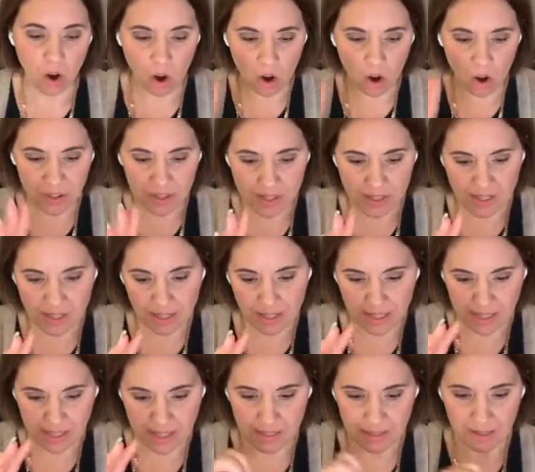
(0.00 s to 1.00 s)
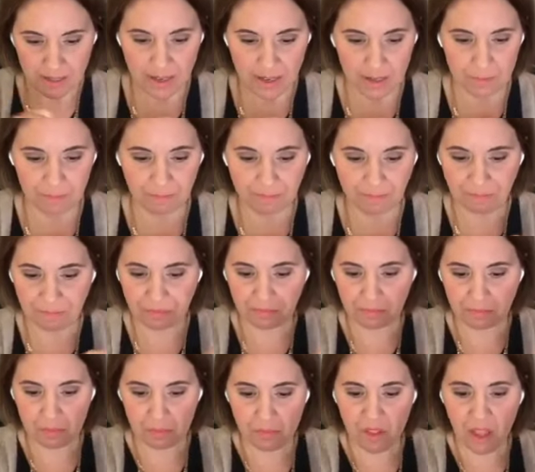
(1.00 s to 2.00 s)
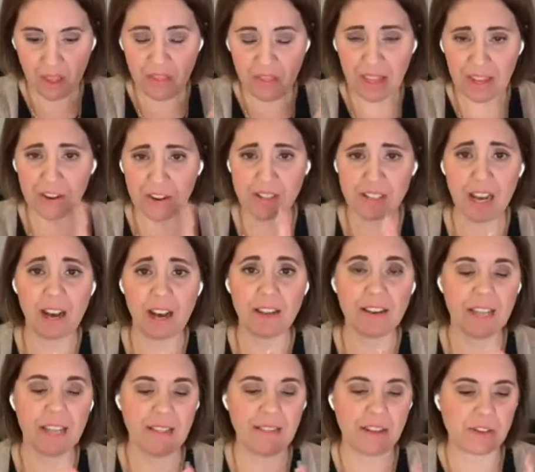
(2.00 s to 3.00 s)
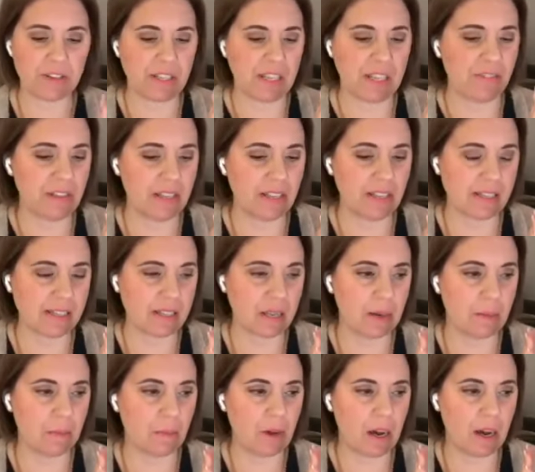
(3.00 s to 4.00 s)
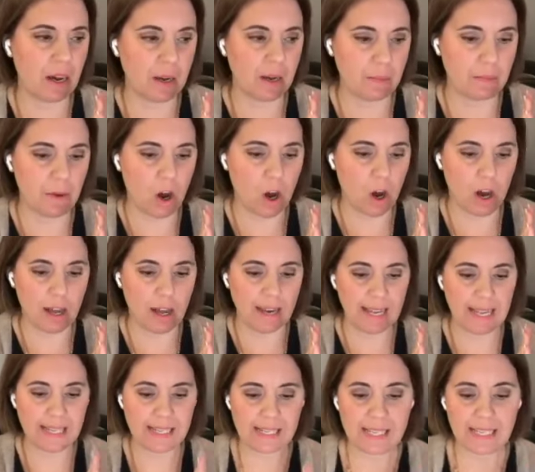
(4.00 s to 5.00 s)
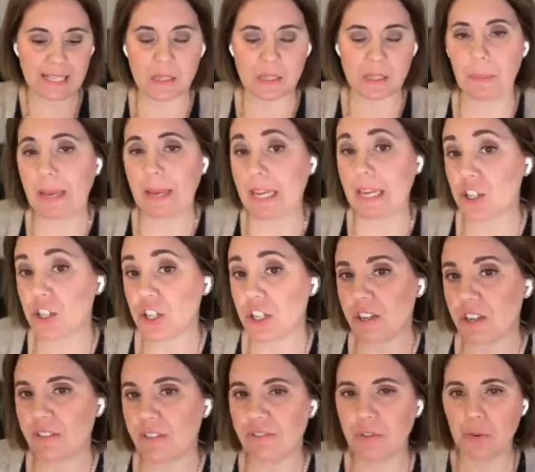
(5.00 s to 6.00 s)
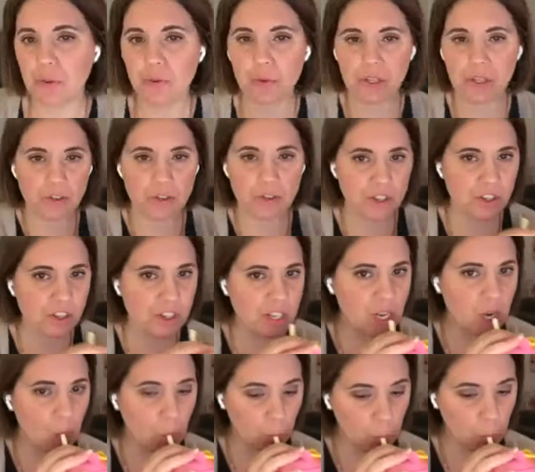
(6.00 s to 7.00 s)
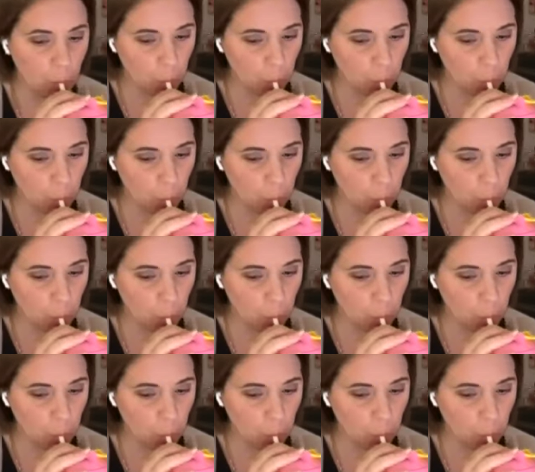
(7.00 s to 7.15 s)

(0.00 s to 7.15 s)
All the studies that are done, and there's even some on anticipation of food restriction.